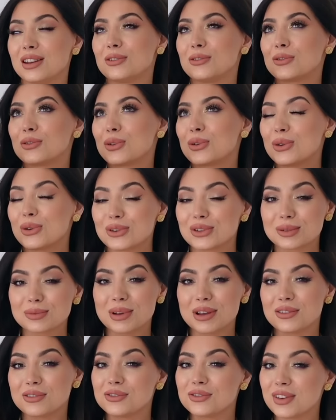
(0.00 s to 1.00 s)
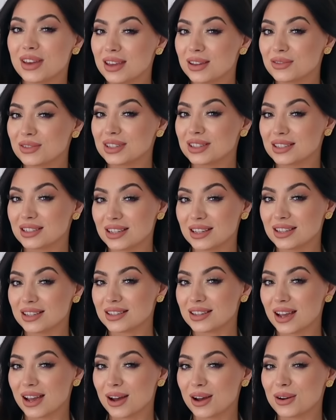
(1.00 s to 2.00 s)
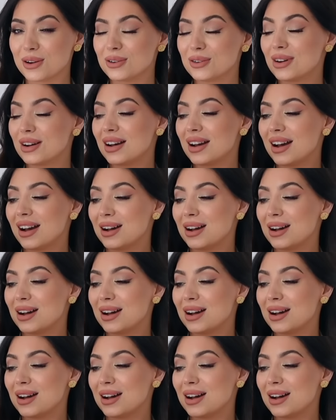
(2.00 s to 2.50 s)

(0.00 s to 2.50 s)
and of course my favorite detail